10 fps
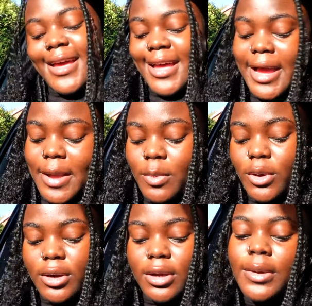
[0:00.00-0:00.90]
Yeah, I'm
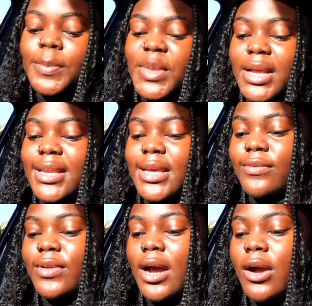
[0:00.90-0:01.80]
gonna
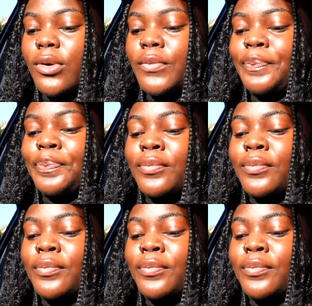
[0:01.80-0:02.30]
leave now.